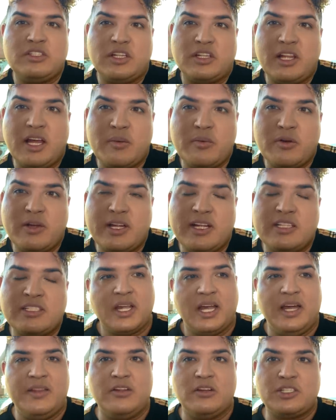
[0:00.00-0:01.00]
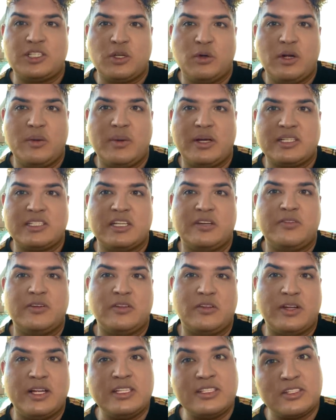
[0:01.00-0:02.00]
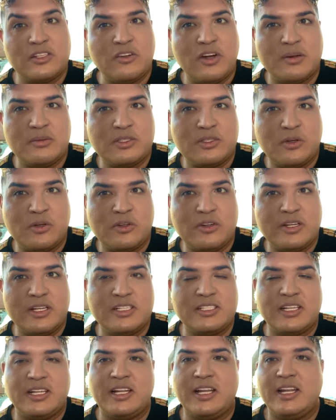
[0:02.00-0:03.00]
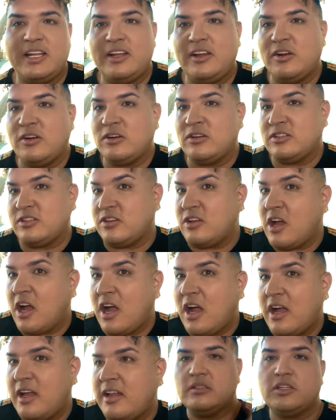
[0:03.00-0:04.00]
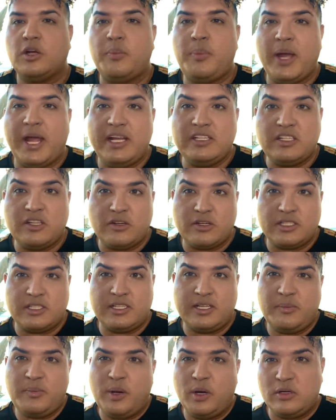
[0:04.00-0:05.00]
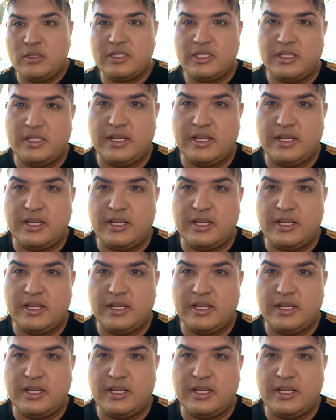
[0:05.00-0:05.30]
celebrities and they're showing my stuff on their Instagram stories and then yours not. So Paige Christie posted